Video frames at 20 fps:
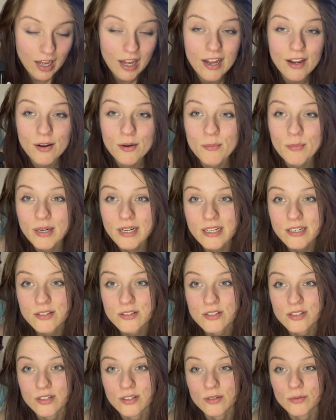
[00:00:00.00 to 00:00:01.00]
I got my
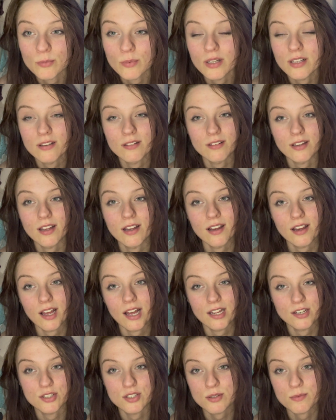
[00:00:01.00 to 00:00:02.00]
nails done. Well,
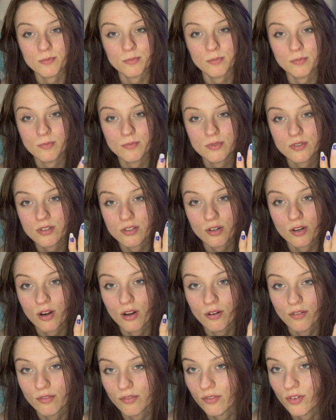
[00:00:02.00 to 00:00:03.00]
I just stuck
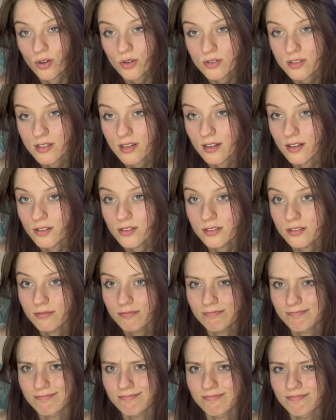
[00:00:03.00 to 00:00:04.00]
on false nails.
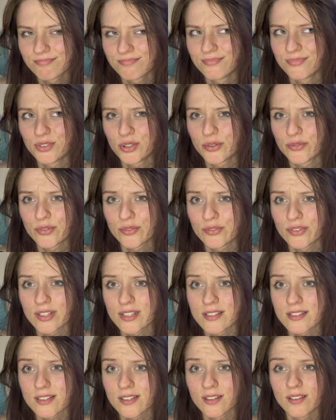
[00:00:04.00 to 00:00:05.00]
Nothing
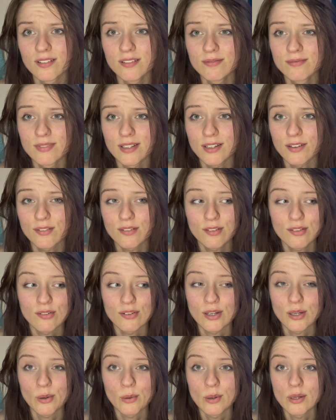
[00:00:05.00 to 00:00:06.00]
fancy. Like
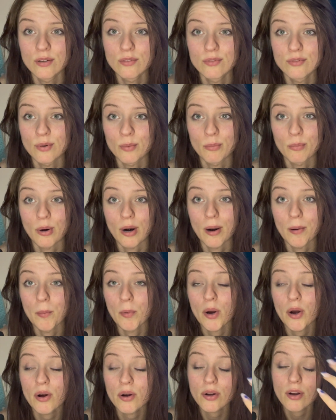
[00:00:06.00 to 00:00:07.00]
£3 from
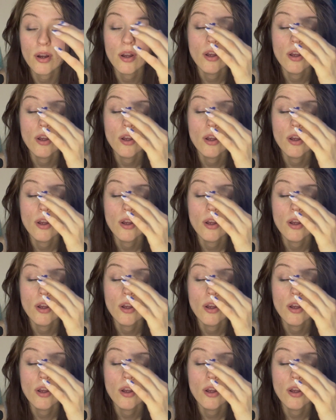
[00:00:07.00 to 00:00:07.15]
Primark.